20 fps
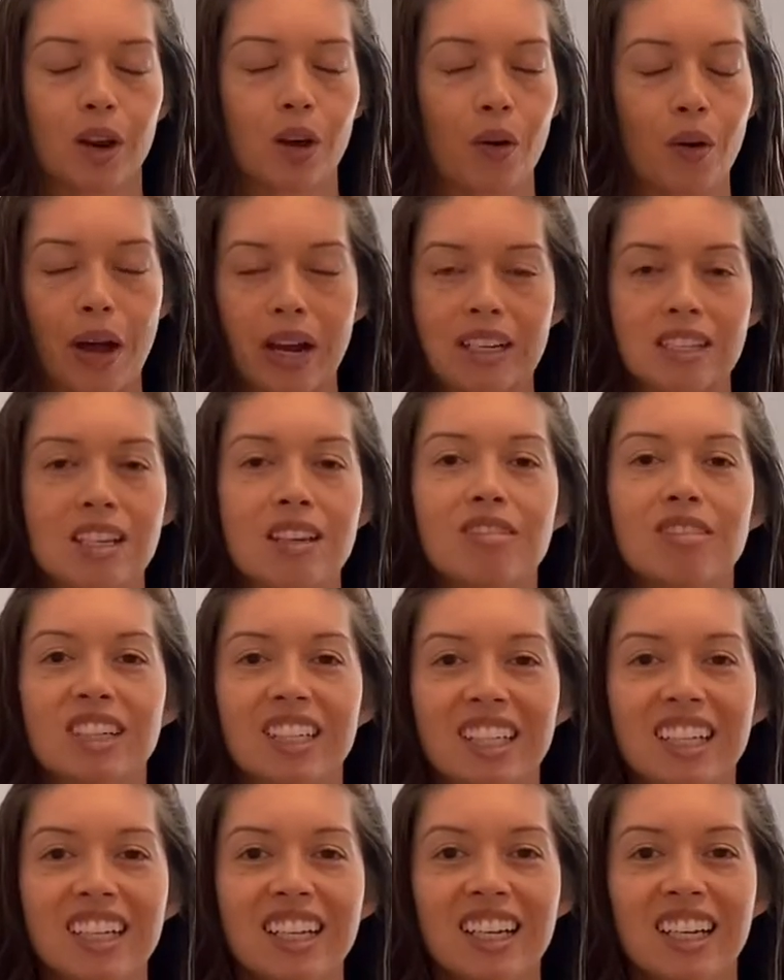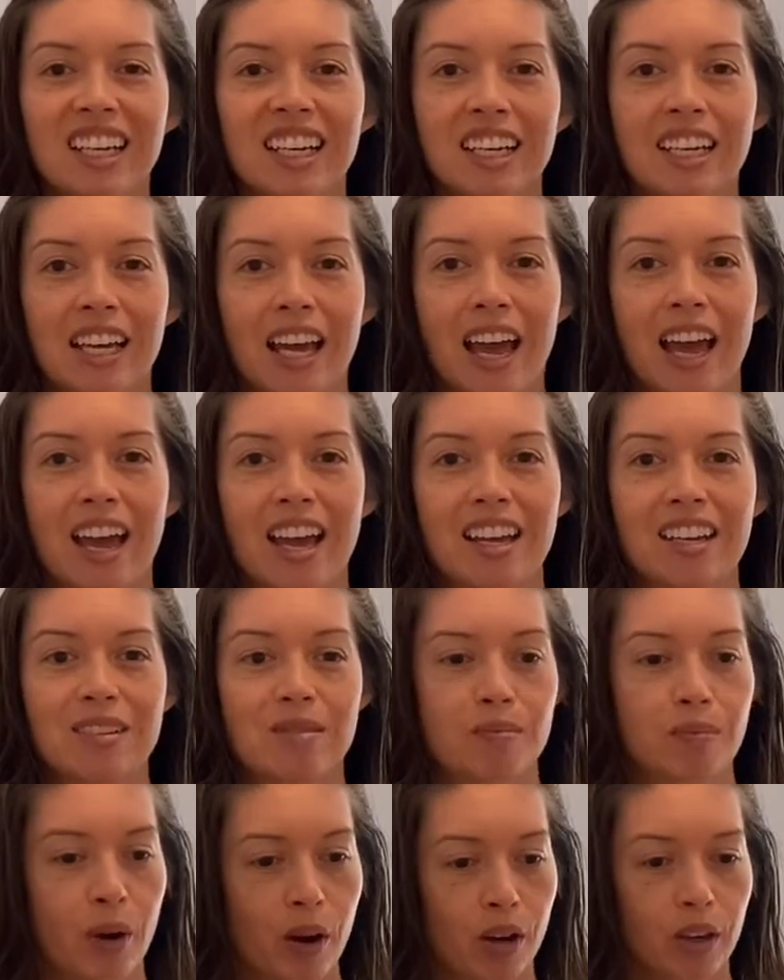activity, and
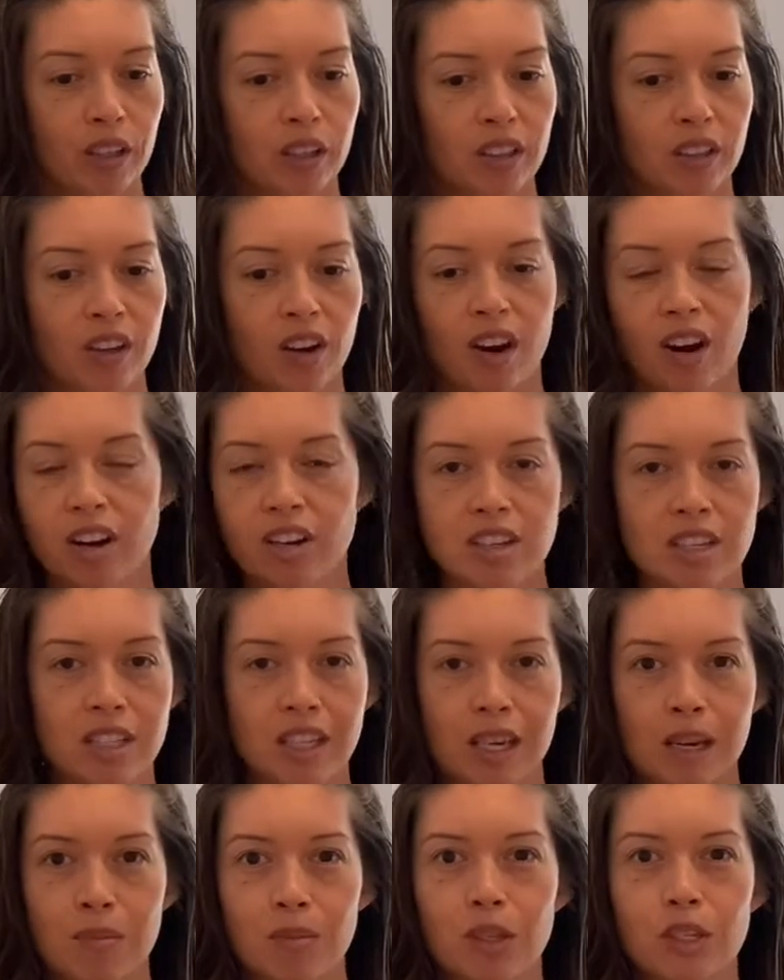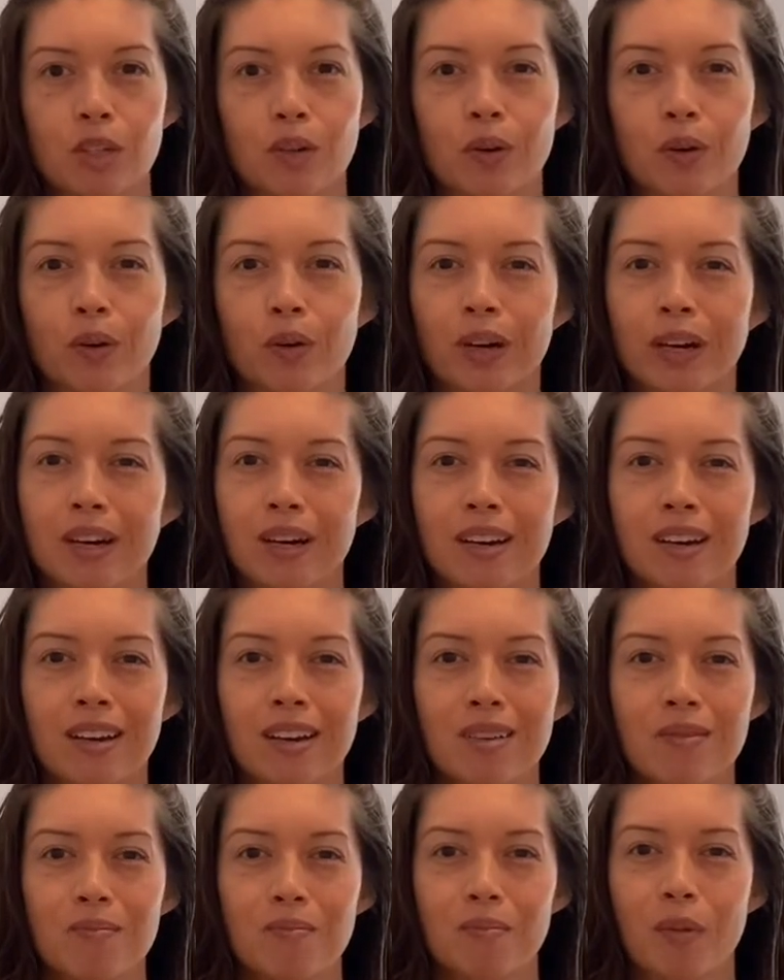park the car, slam the door, and
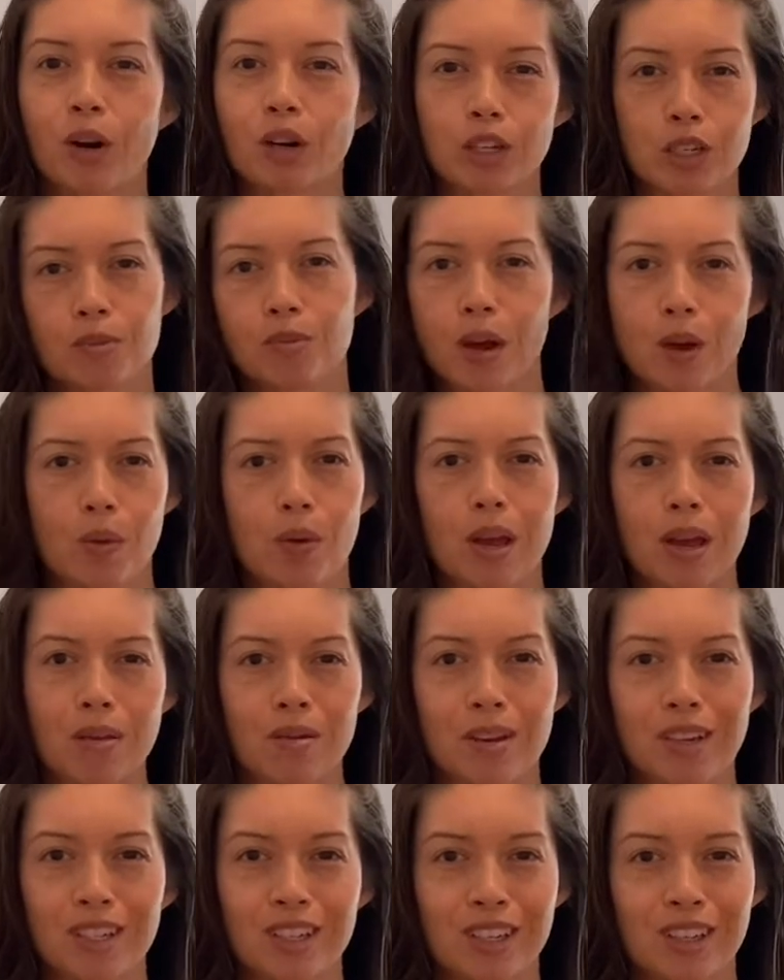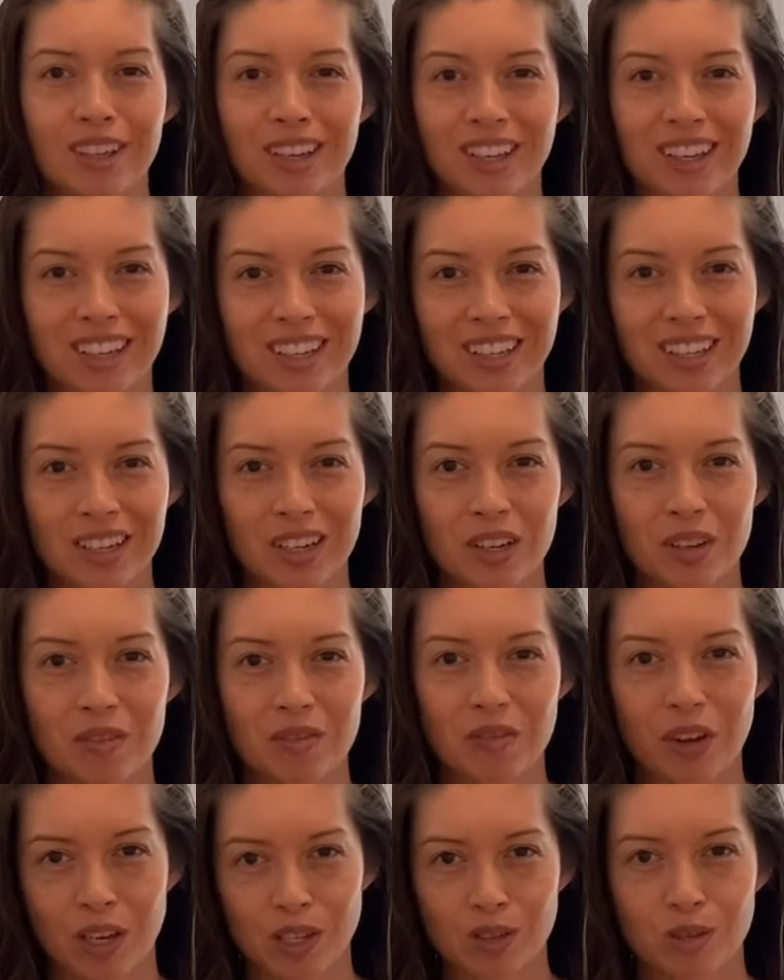march my way into the
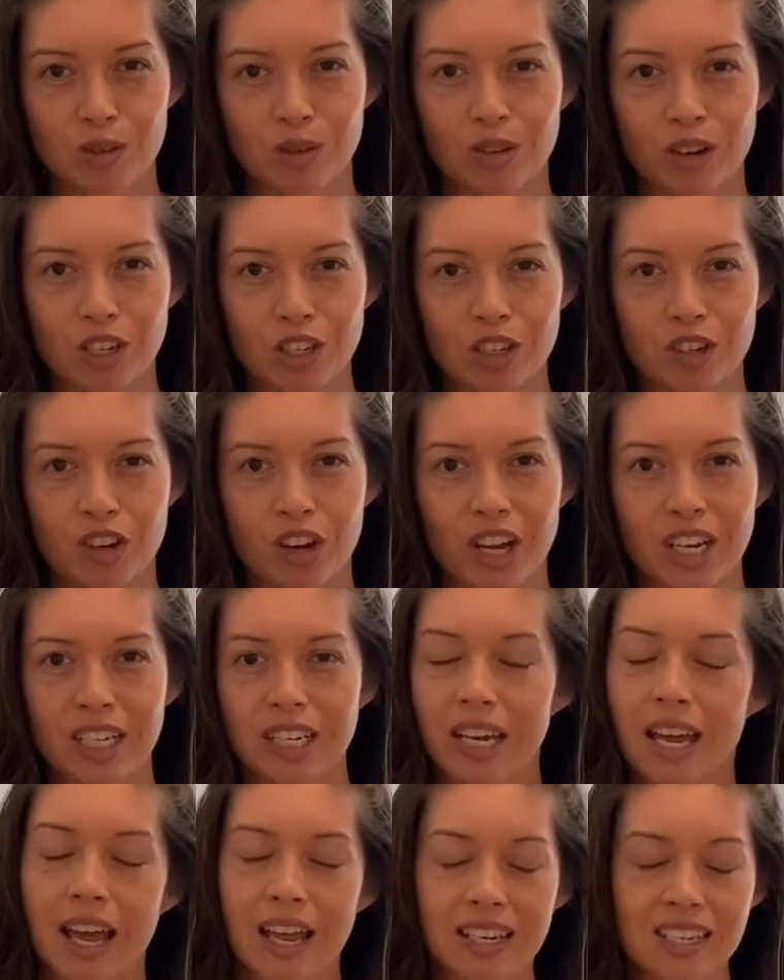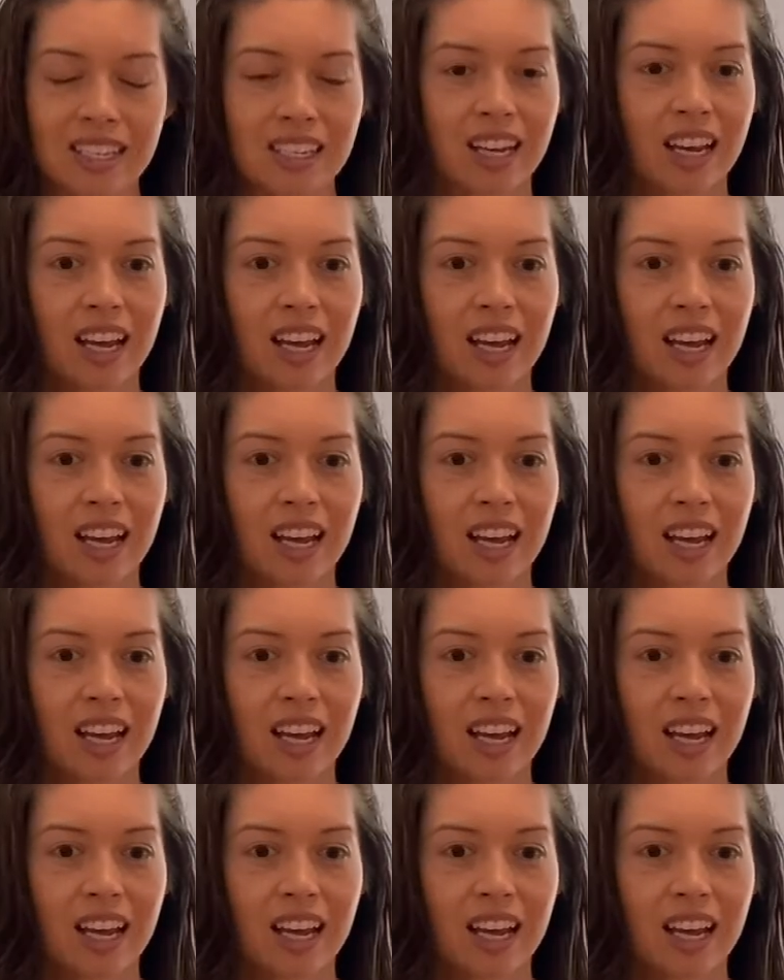fast food restaurant, and